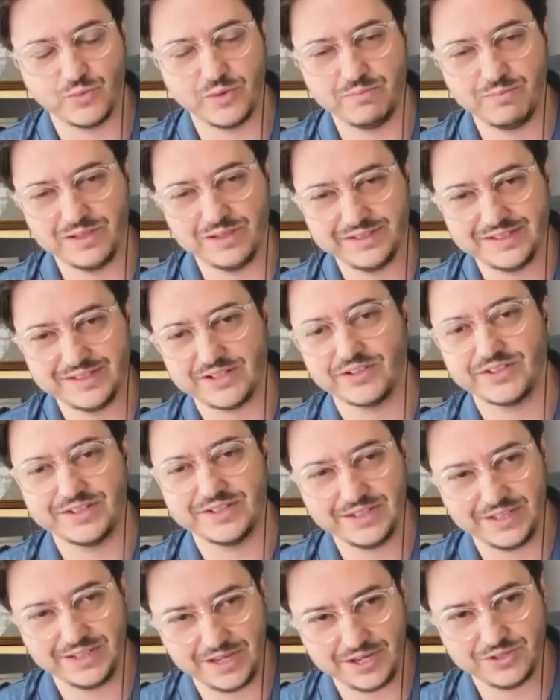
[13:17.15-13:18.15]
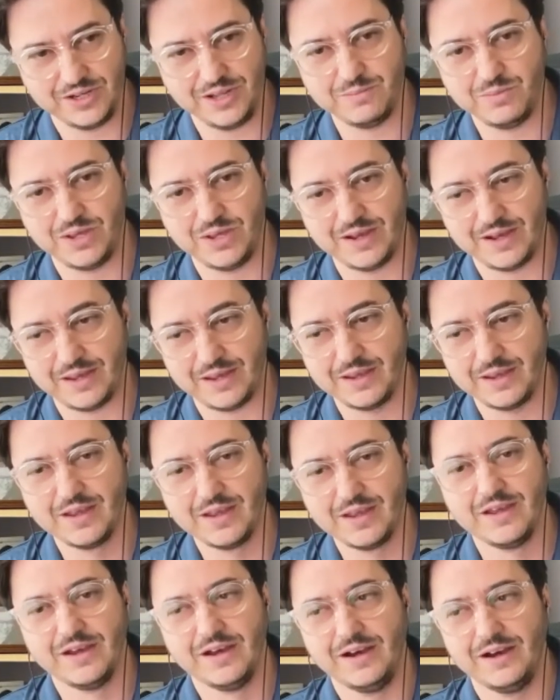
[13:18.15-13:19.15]
We built this authentication API,
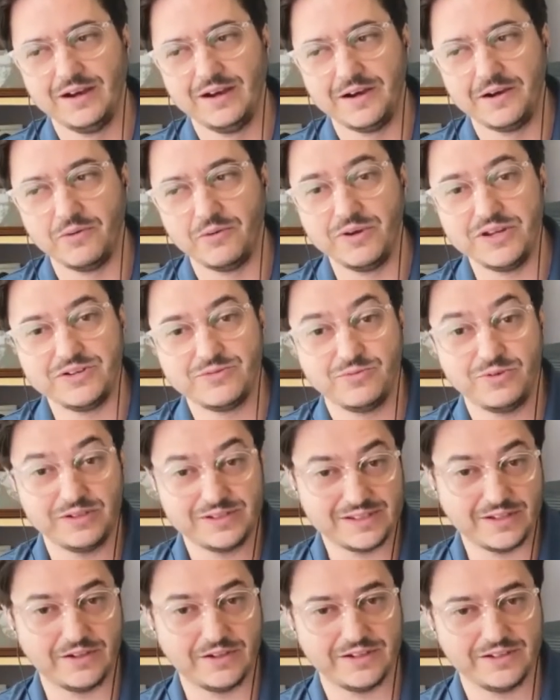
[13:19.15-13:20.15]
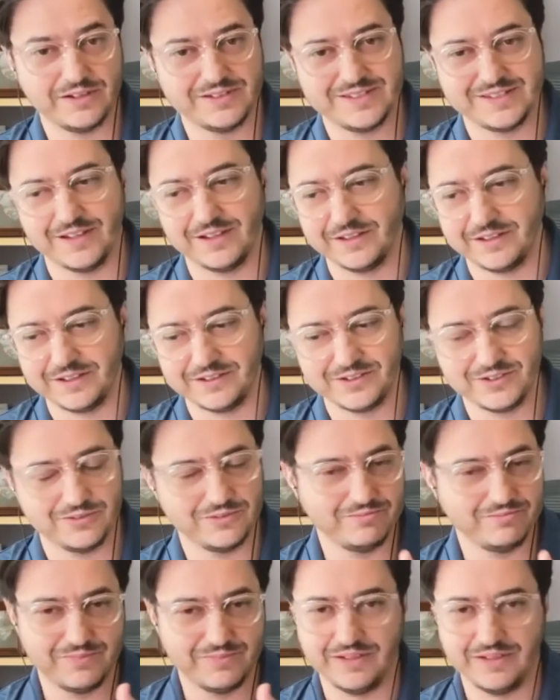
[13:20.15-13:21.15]
uh, which we started selling
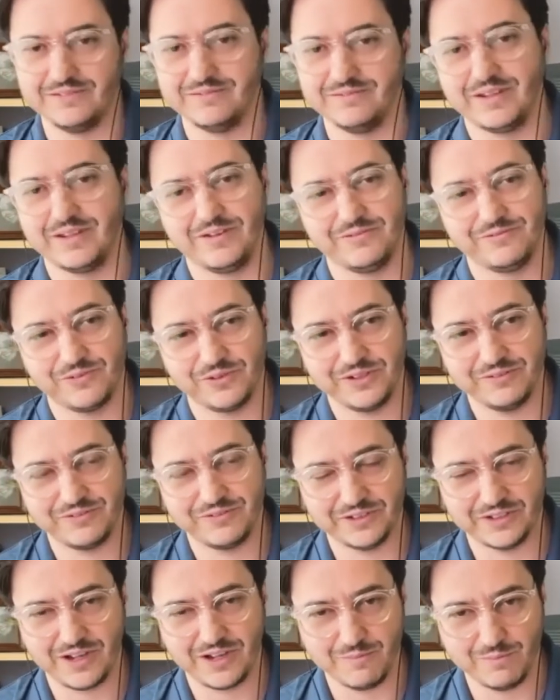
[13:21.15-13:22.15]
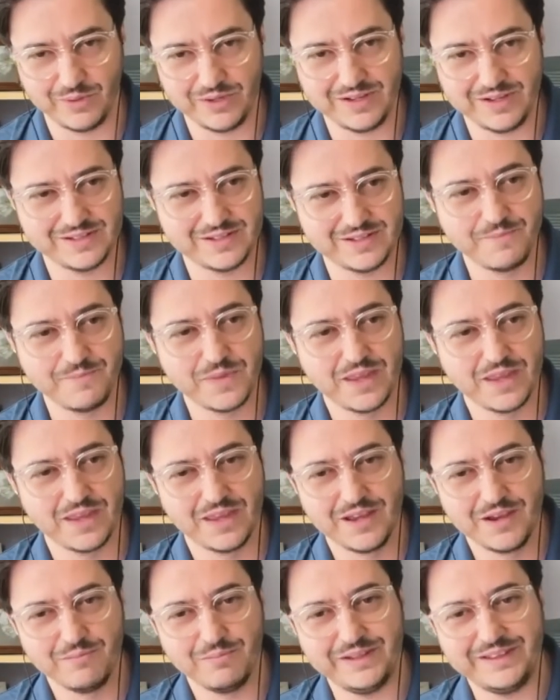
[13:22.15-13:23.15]
to in uh, for different well, companies. One thing,
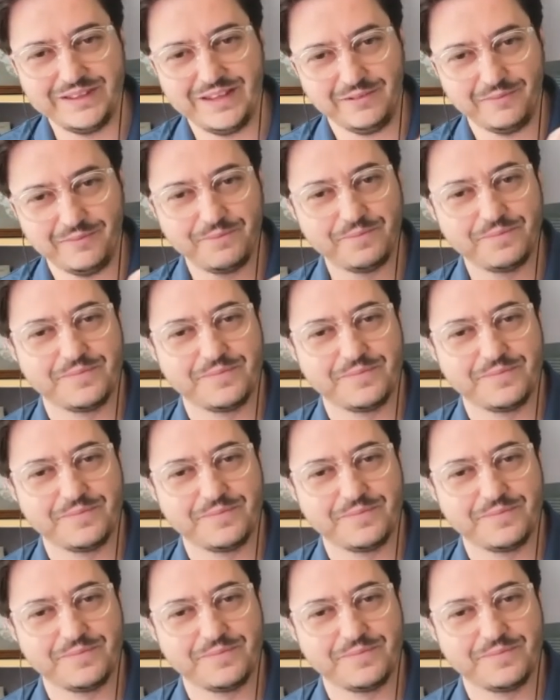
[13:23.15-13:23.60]
sorry for but interrupting.